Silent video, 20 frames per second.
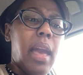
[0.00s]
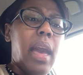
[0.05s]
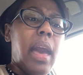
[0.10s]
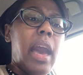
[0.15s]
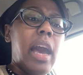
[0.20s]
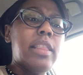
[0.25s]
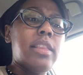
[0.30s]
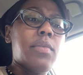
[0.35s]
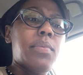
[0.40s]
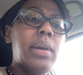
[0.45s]

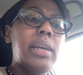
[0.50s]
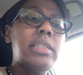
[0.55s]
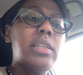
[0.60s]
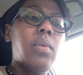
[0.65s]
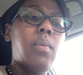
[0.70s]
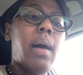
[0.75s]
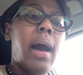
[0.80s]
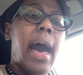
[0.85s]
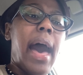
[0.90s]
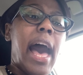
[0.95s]
And the reason
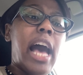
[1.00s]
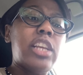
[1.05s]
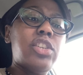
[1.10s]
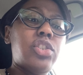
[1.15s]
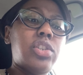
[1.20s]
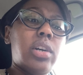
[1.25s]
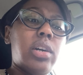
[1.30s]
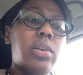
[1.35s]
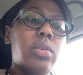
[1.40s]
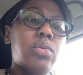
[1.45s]
why I
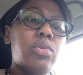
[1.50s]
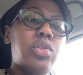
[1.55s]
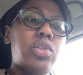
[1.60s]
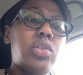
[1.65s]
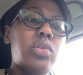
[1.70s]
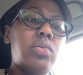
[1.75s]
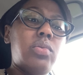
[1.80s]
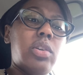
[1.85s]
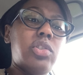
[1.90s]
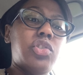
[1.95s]
chose
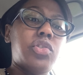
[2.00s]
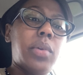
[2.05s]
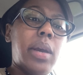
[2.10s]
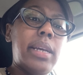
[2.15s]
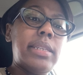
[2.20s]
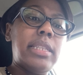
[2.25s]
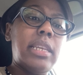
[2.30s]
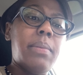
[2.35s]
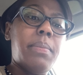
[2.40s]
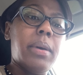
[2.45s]
to
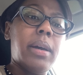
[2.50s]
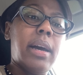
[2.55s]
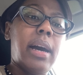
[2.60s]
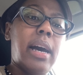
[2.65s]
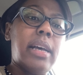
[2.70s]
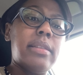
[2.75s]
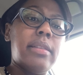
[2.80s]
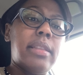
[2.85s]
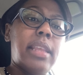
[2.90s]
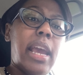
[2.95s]
address it
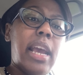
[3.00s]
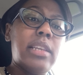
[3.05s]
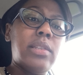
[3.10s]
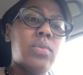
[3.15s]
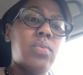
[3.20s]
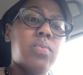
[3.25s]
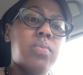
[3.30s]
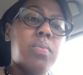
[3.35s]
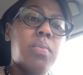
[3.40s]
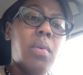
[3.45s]
because
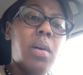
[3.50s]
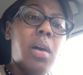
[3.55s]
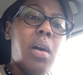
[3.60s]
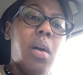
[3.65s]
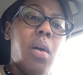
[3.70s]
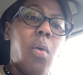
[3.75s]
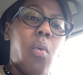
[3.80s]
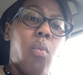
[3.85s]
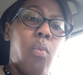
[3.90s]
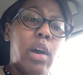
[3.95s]
that's
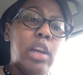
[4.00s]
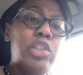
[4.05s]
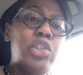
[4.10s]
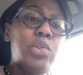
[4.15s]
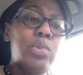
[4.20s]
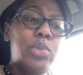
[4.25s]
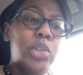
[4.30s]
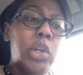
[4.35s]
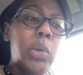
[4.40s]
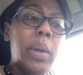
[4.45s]
what
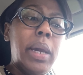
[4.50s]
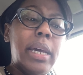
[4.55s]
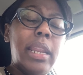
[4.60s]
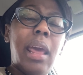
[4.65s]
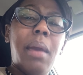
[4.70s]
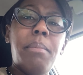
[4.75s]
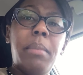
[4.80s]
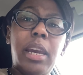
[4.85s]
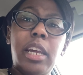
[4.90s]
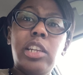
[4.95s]
you do in
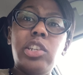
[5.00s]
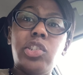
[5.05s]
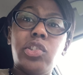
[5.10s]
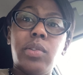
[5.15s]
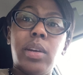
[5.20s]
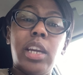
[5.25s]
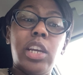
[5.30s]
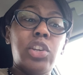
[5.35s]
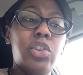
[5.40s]
a ministry.